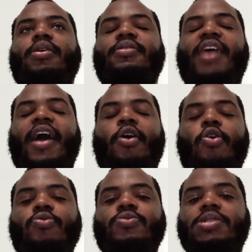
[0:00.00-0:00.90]
That
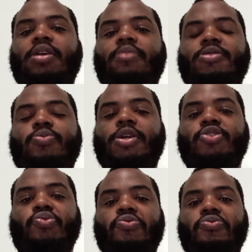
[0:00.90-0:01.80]
whole scene
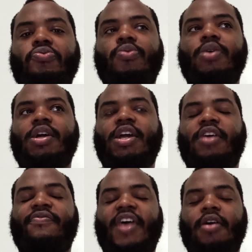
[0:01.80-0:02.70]
between Drew
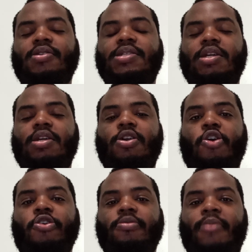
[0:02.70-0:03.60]
and Valentine
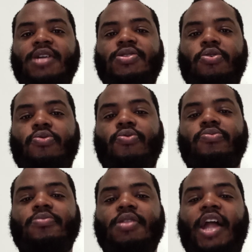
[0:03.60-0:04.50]
irked my soul.
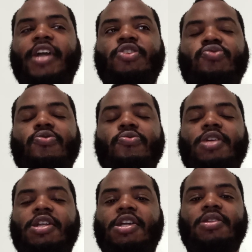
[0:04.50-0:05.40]
Like, Drew
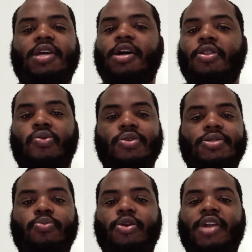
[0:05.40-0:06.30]
need to get the hell on
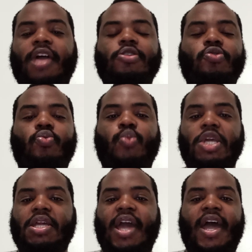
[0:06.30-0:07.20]
somewhere. That little
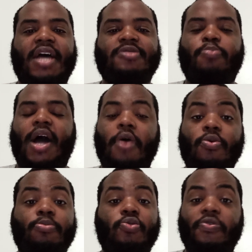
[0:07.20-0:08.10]
weak-ass
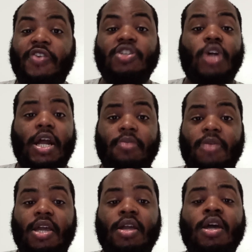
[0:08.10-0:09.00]
power move he tried to
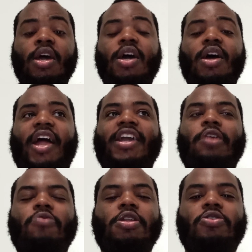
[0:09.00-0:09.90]
make. Like,
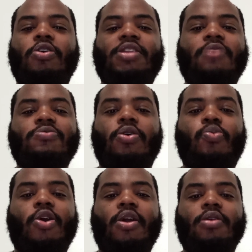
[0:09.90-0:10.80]
he really thought that was
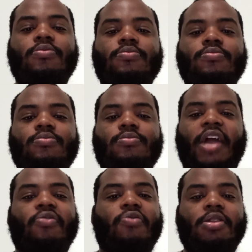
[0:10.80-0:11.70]
going to work?
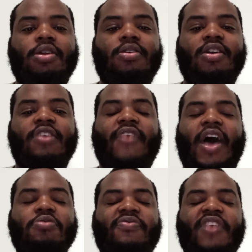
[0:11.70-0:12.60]
Like, really? If
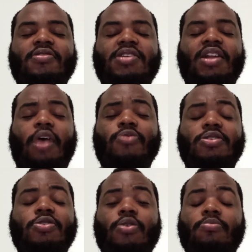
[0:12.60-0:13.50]
I was Valentine, I would
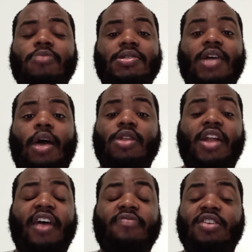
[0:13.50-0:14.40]
have told him, listen, I would
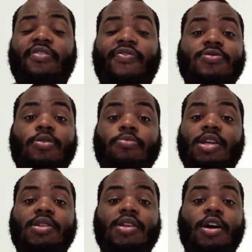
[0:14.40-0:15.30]
have laughed in his face, told
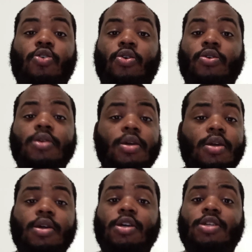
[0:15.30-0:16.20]
him, get the hell on.
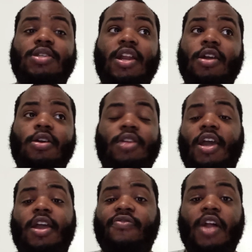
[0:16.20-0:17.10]
Because that
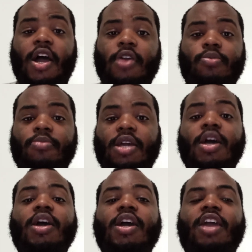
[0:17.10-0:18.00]
ain't flying with me.
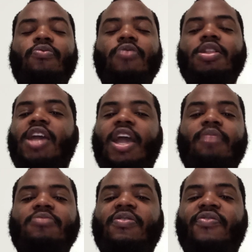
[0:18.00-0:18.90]
He really
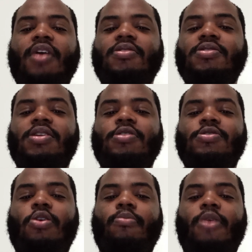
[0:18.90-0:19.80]
came up to Valentine
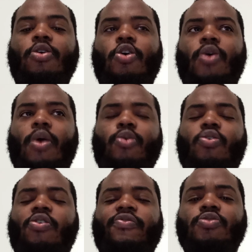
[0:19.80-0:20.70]
talking about, oh, I
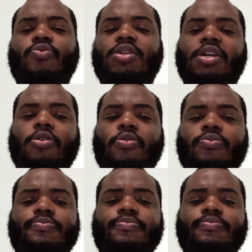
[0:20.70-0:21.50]
want to offer you a deal.